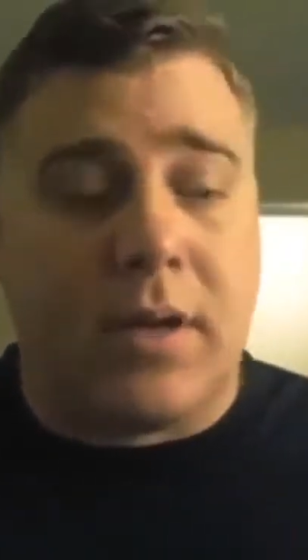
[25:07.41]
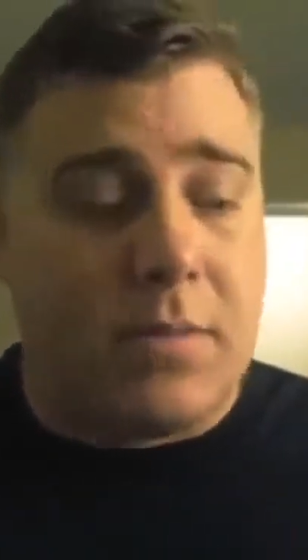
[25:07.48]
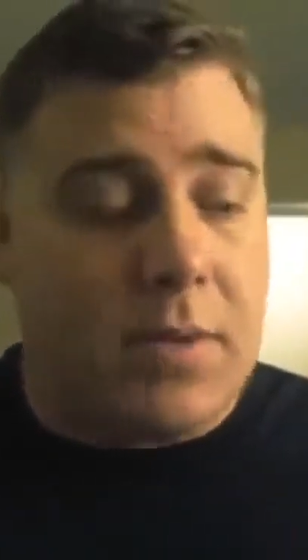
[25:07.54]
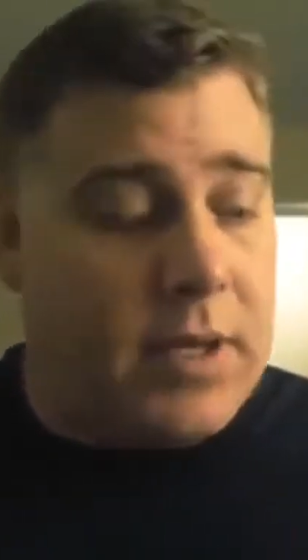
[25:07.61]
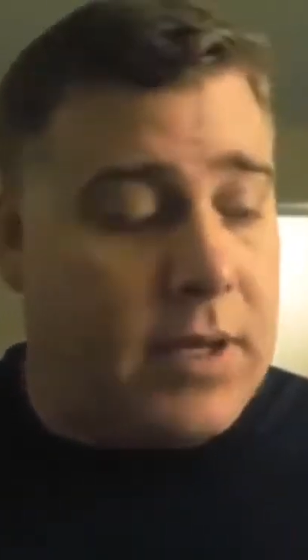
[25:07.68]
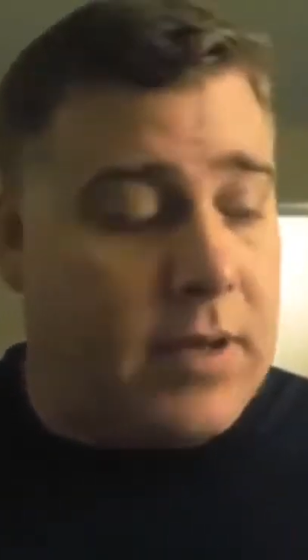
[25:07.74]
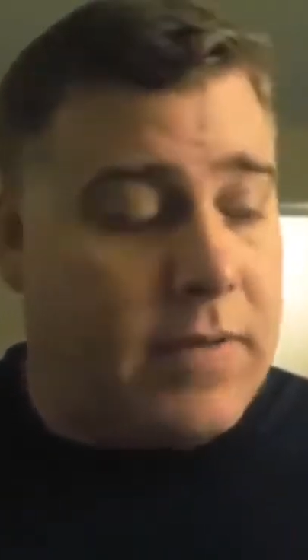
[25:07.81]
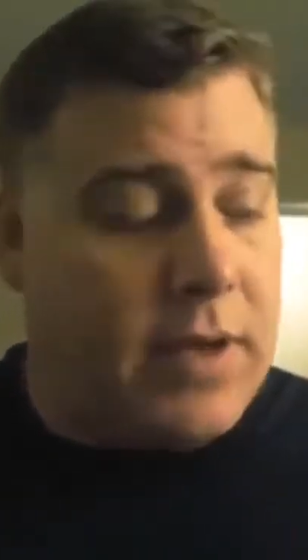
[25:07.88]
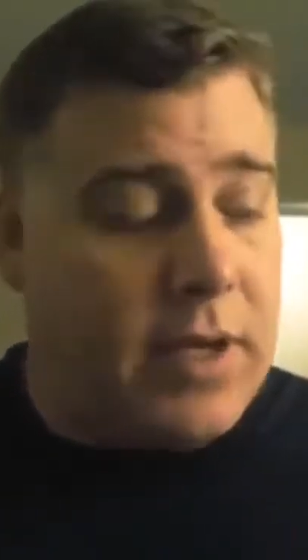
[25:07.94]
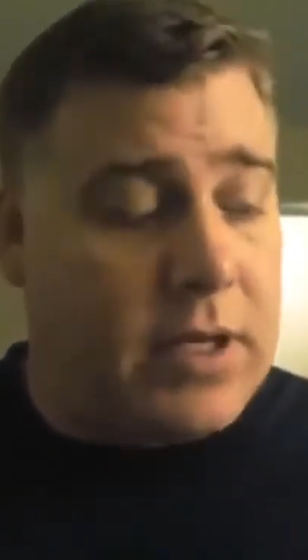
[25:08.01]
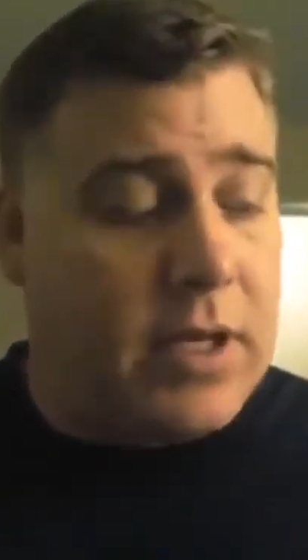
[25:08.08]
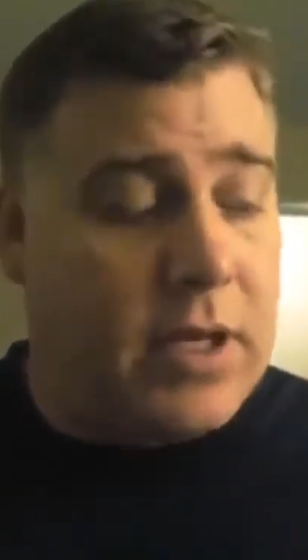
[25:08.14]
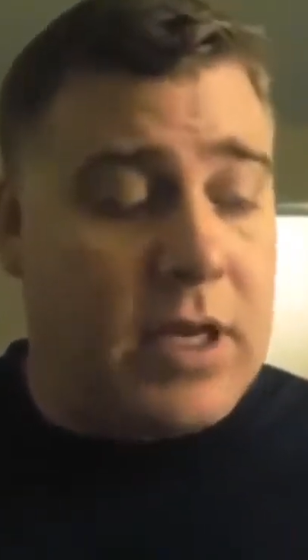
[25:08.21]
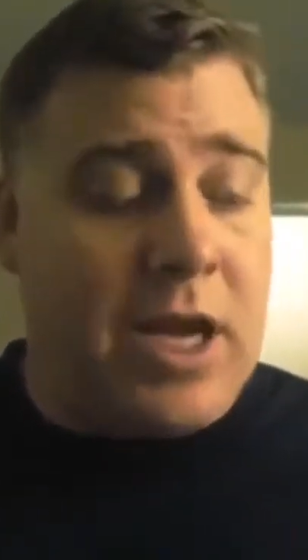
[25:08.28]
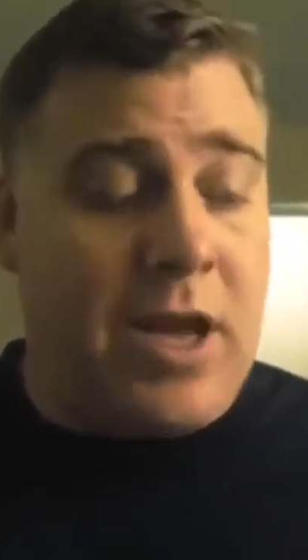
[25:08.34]
I mean, if he
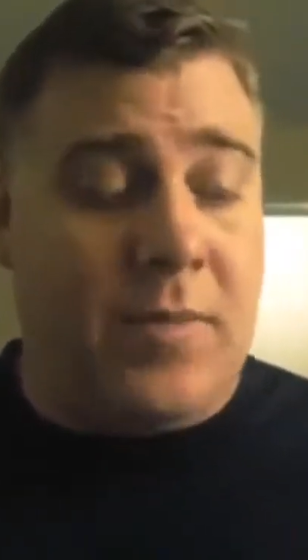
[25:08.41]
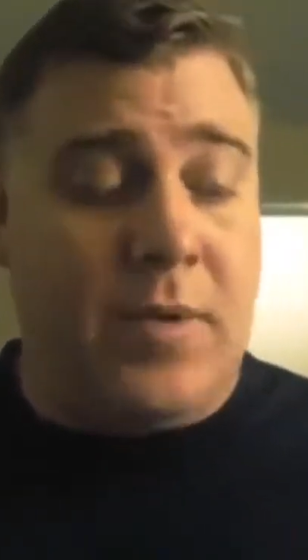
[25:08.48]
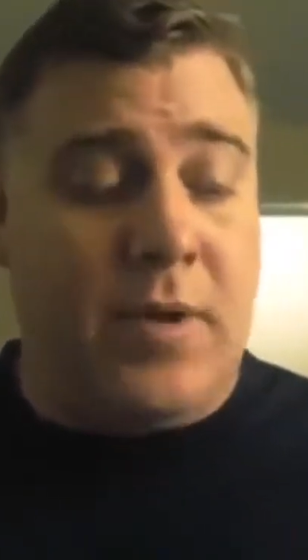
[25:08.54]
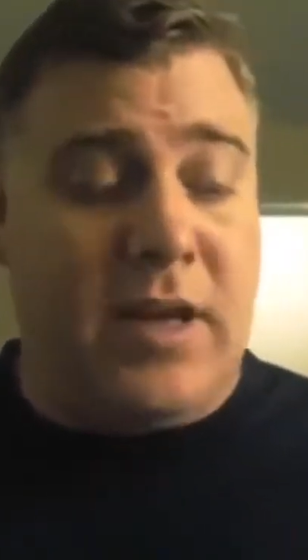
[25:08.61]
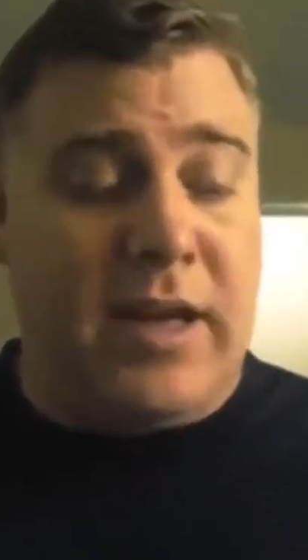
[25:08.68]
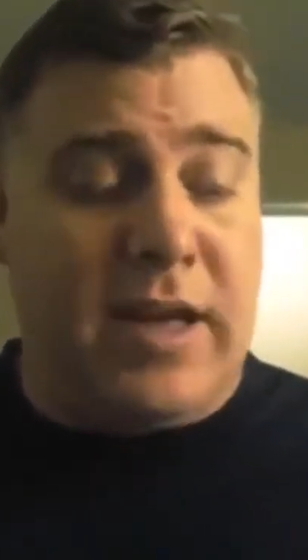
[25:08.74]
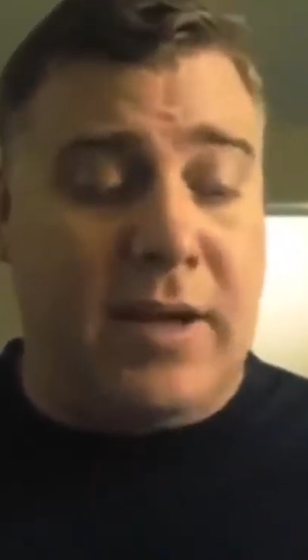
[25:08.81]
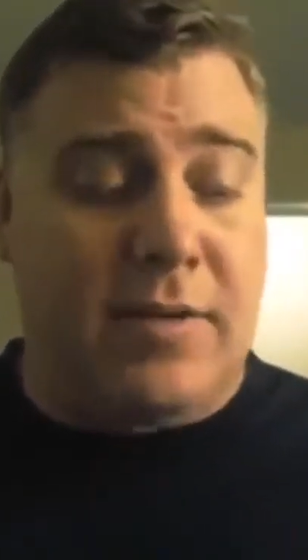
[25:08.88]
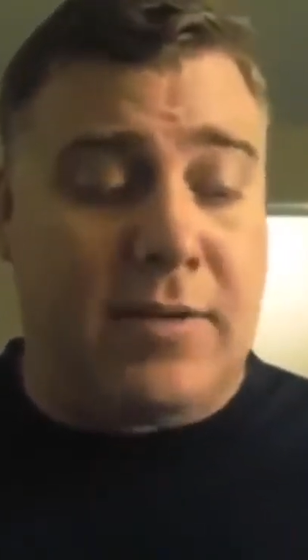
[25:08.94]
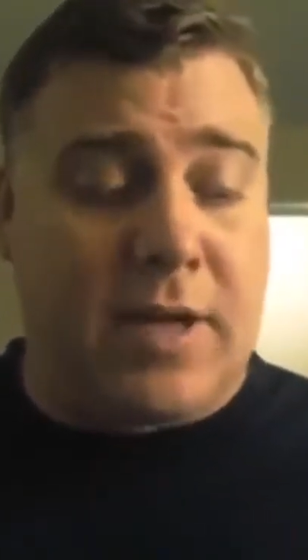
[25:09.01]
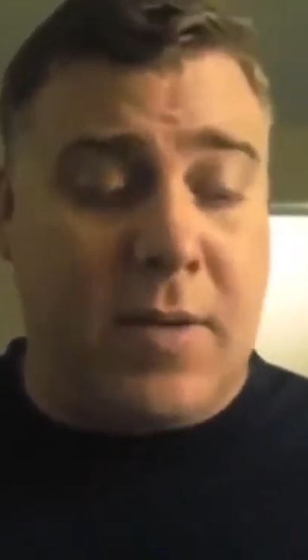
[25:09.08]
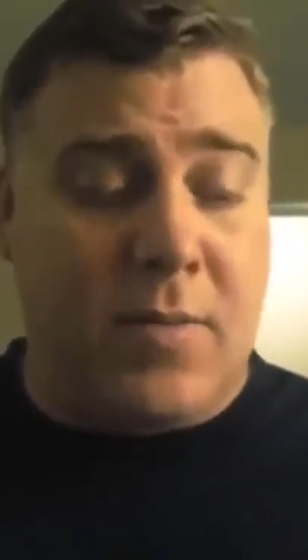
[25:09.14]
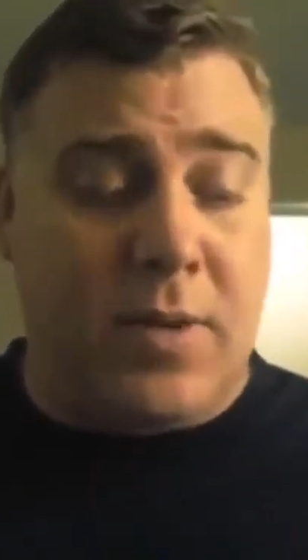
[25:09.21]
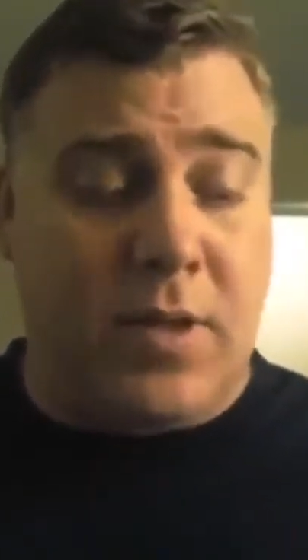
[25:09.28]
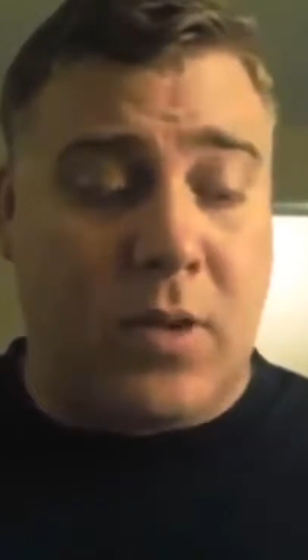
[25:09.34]
could have
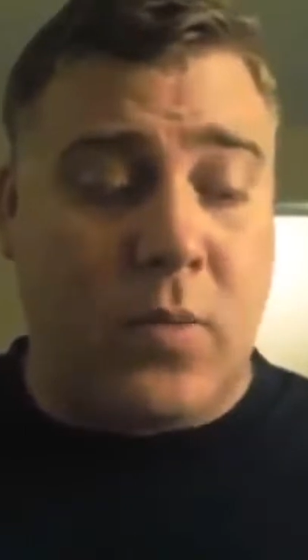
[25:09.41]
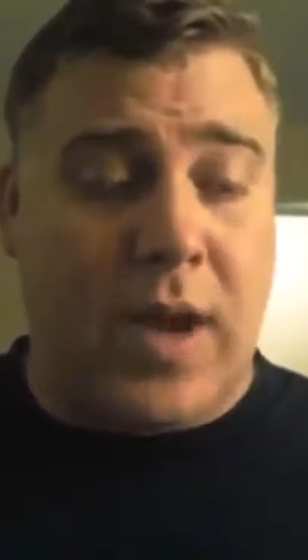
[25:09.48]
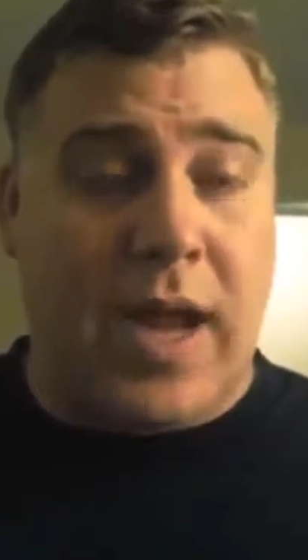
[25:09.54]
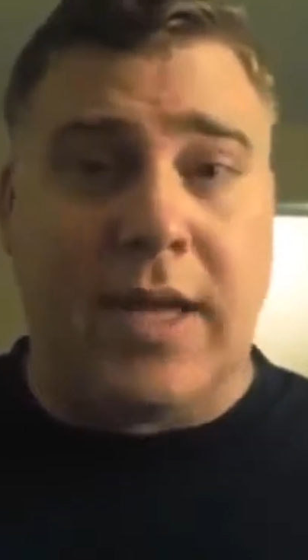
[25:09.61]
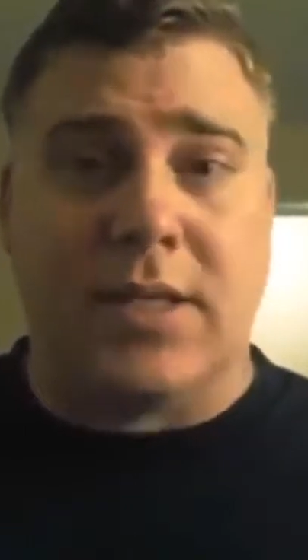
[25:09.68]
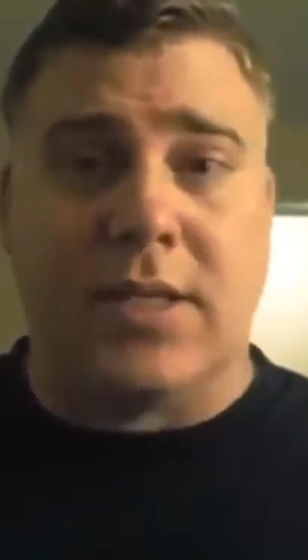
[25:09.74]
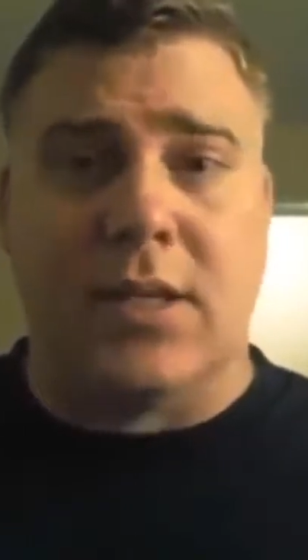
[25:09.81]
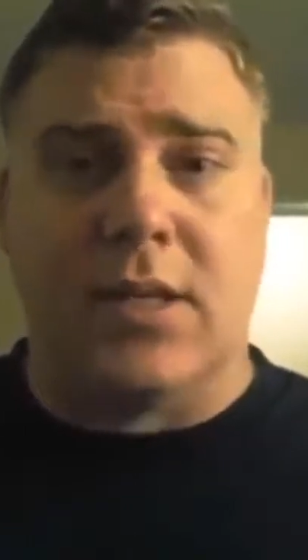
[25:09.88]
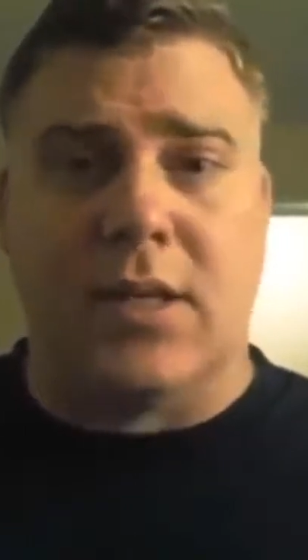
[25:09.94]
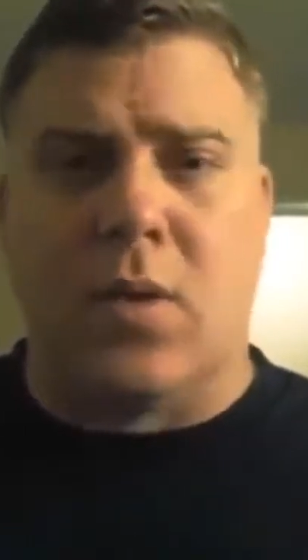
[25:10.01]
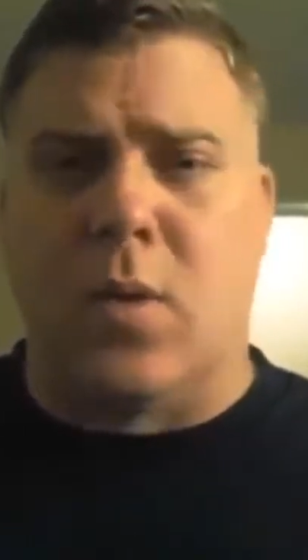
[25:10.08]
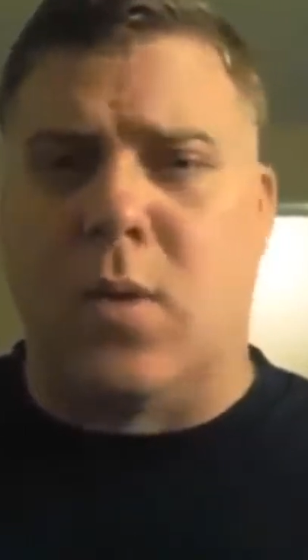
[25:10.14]
come with a way to,